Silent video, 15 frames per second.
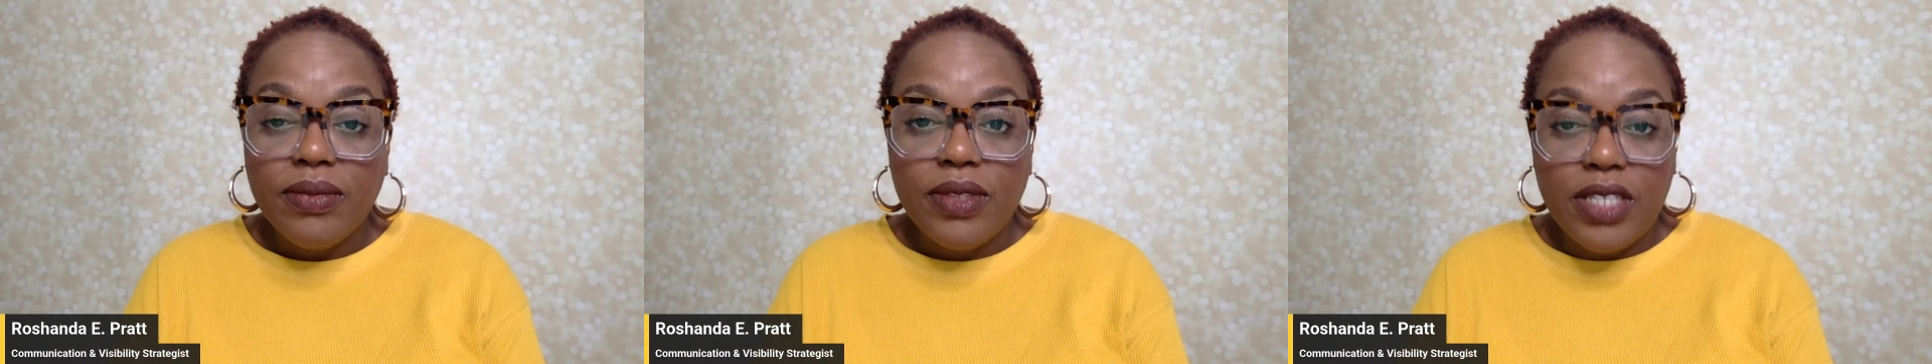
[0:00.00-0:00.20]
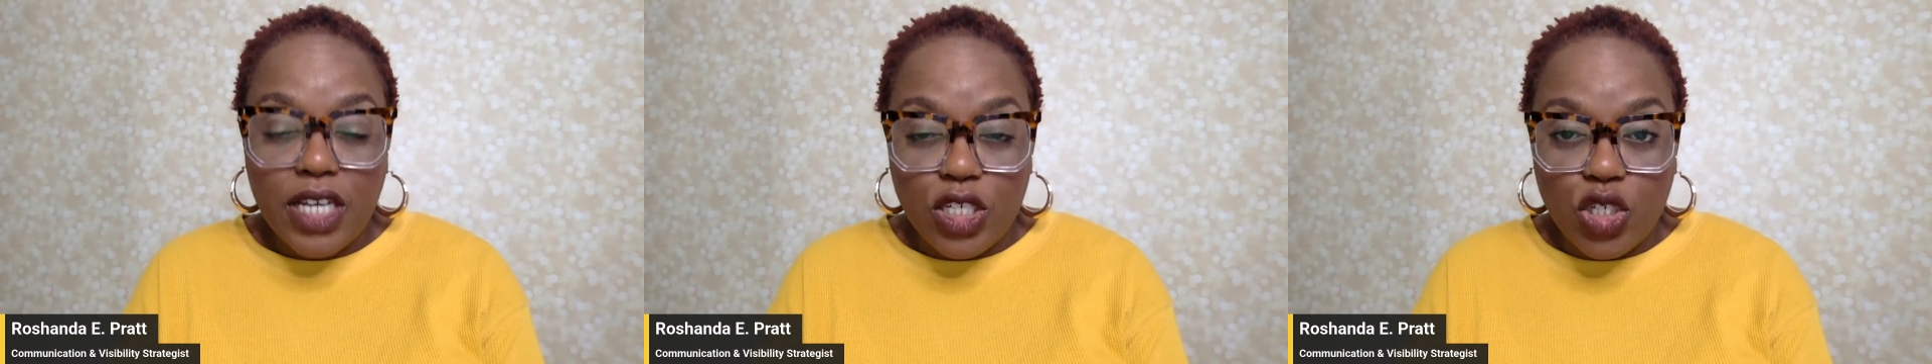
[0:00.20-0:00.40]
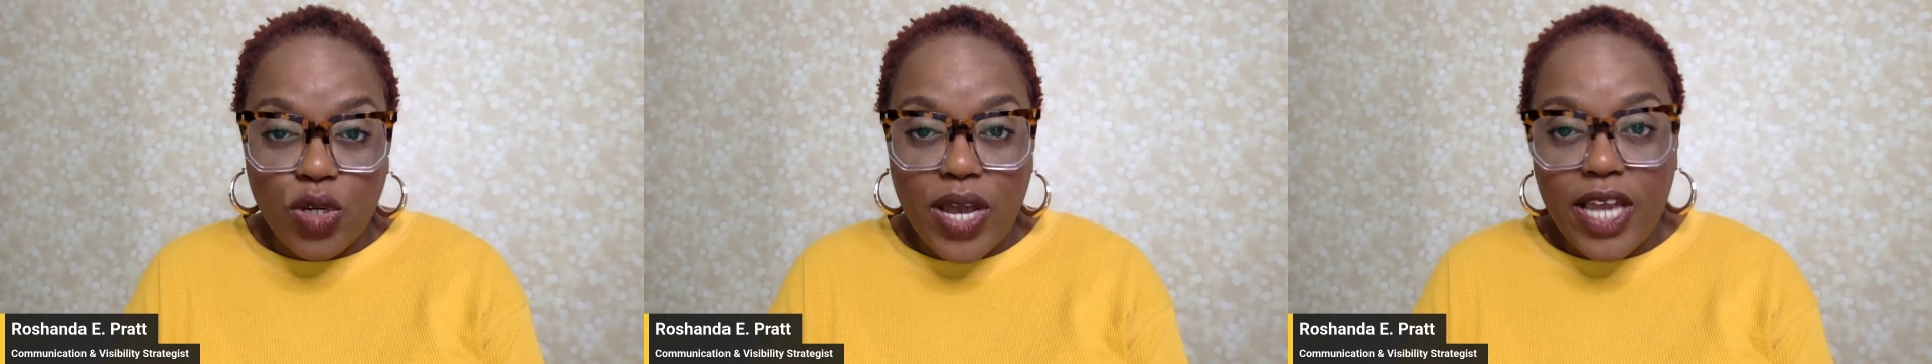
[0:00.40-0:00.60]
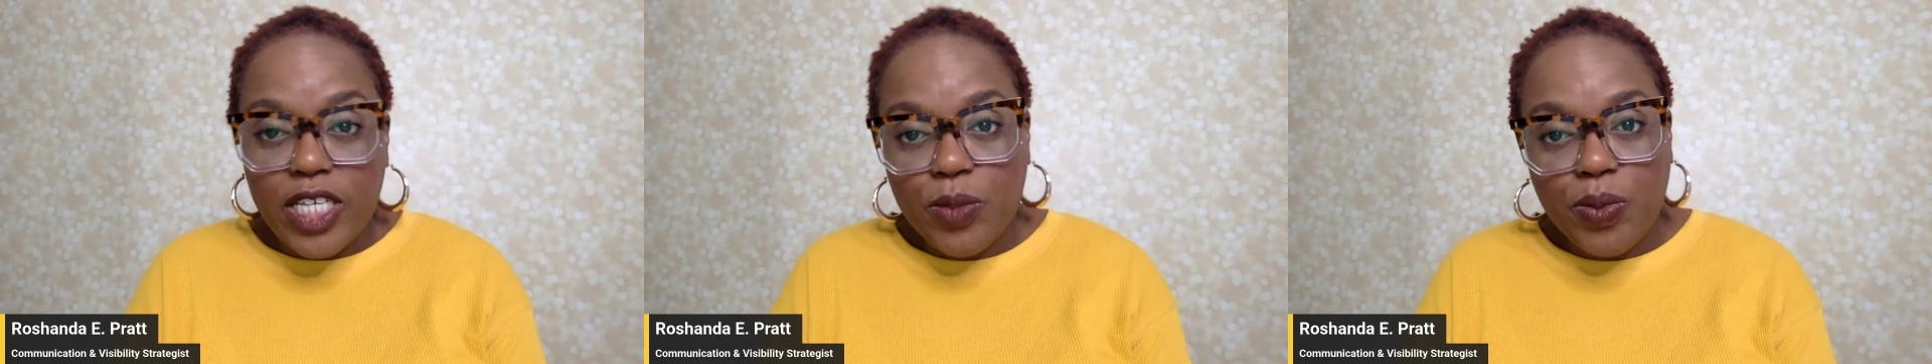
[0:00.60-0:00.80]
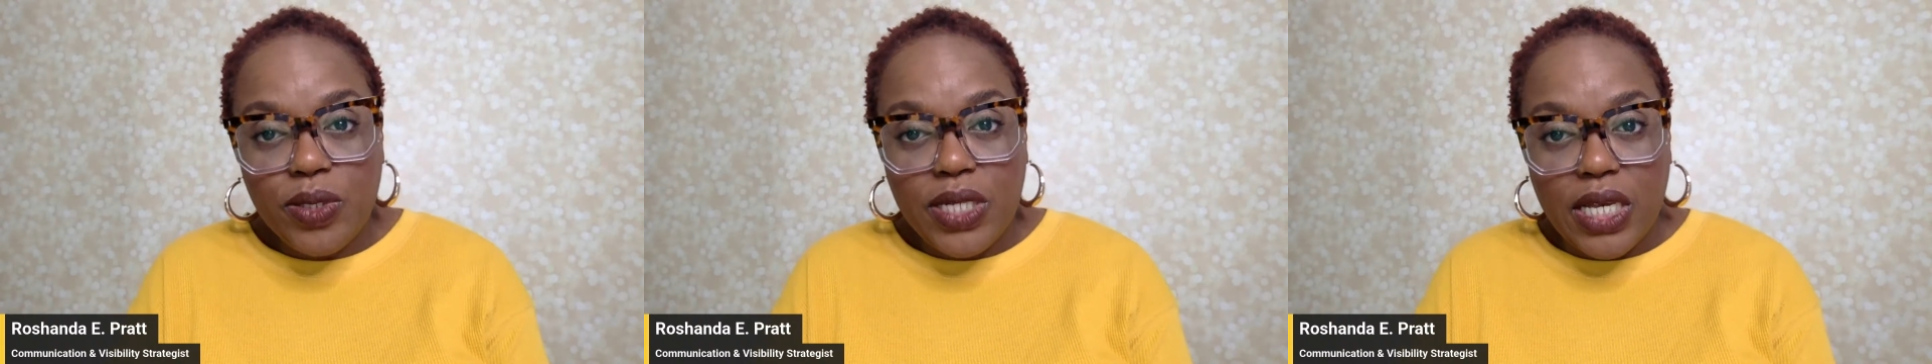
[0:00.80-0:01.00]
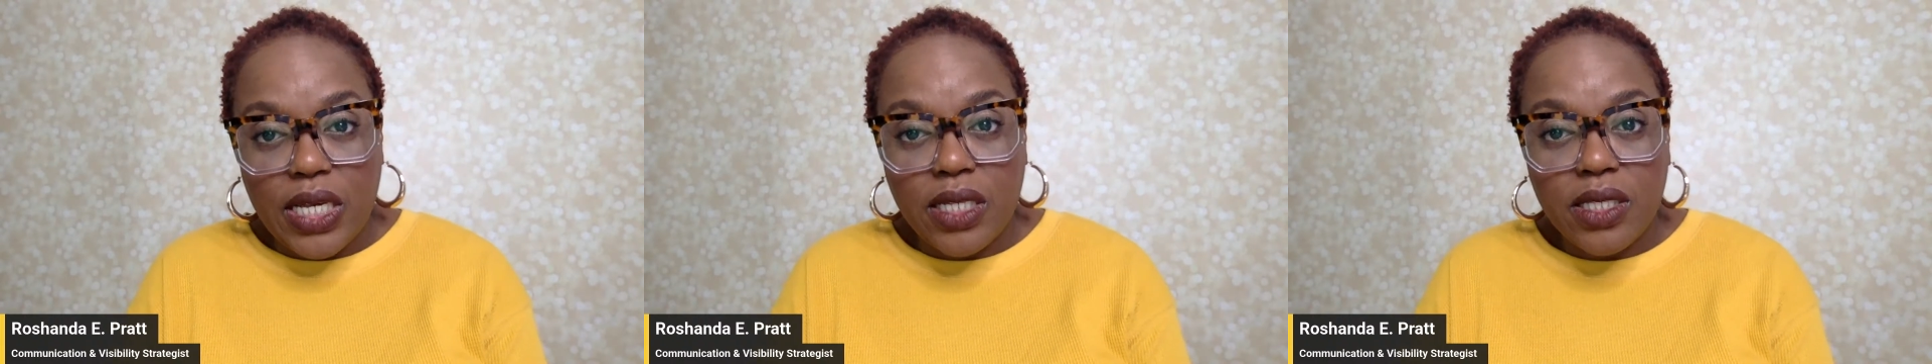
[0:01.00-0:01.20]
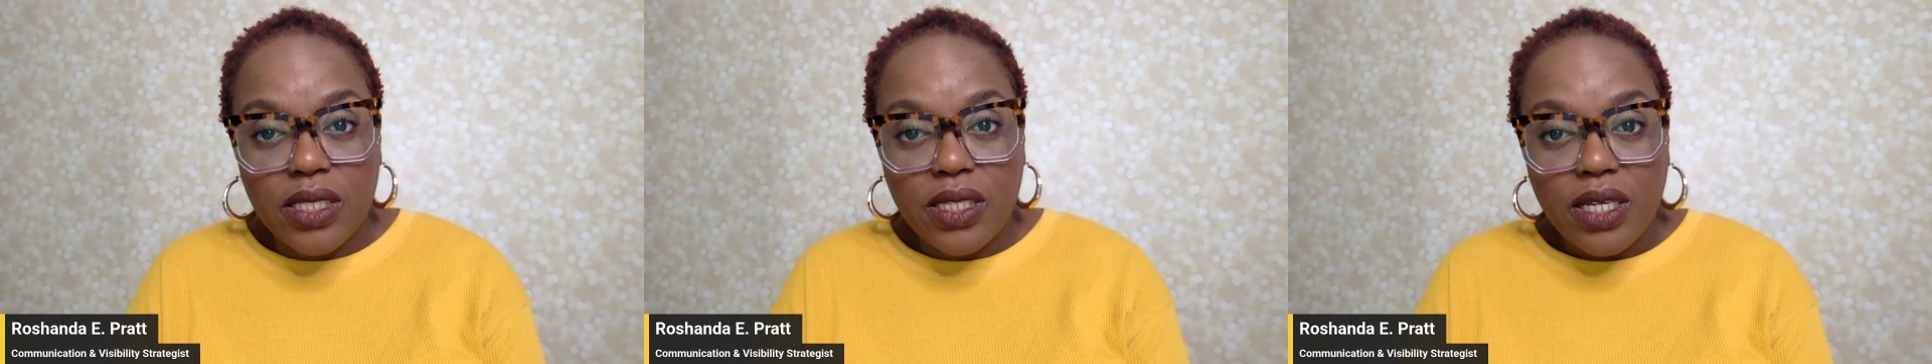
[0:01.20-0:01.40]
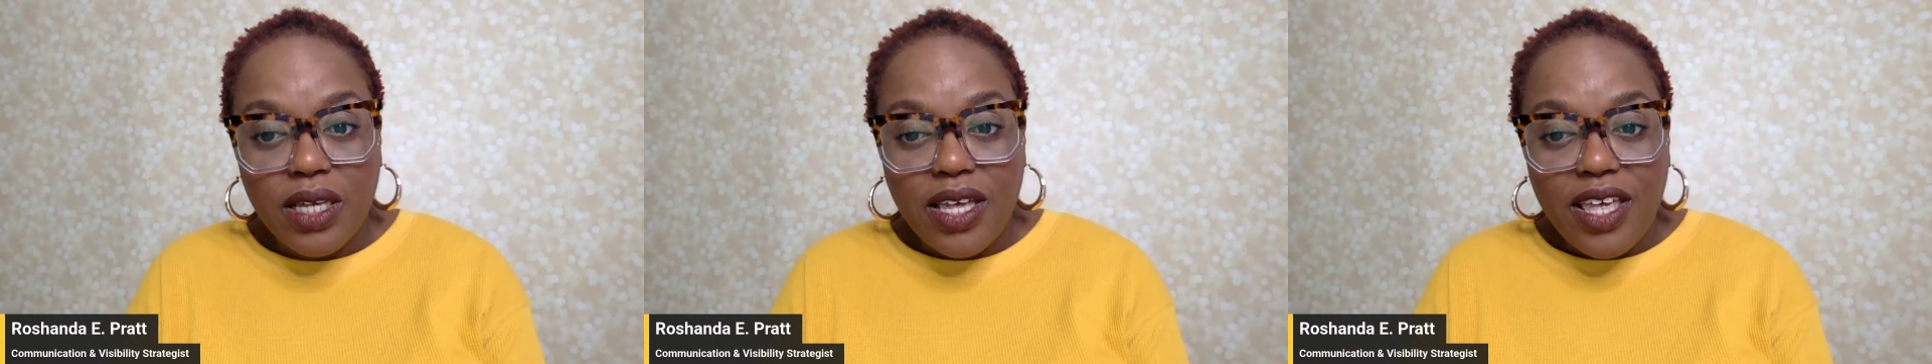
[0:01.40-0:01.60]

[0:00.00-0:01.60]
teacher expertise,